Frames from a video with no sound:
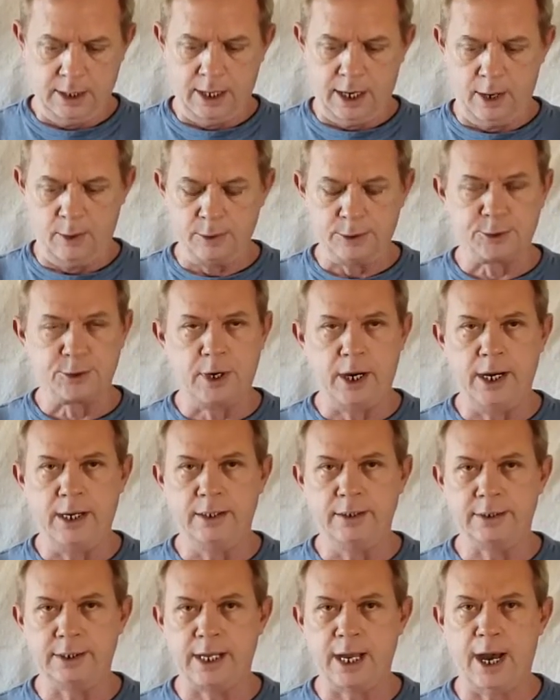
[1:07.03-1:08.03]
I was
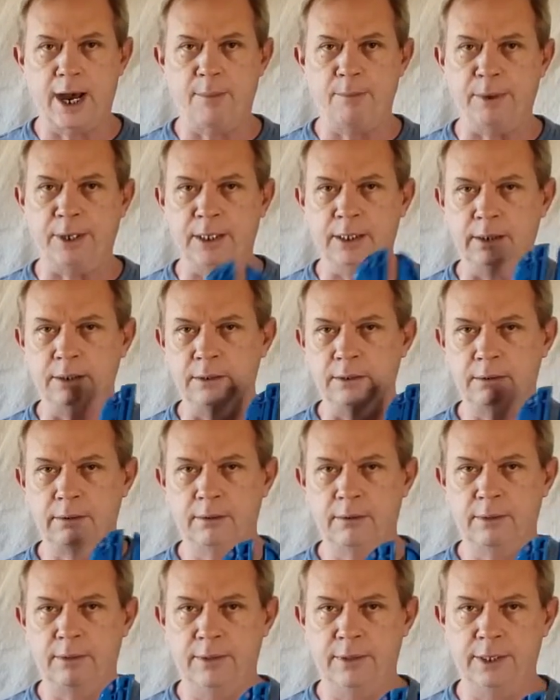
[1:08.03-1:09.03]
trying to copy
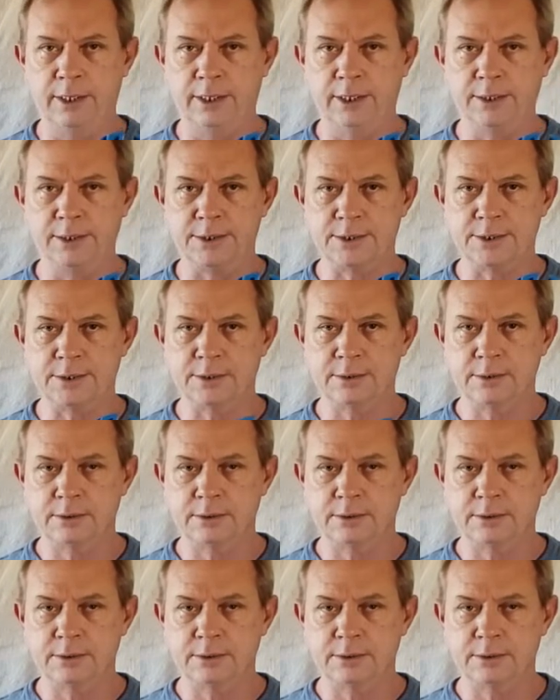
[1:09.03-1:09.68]
this,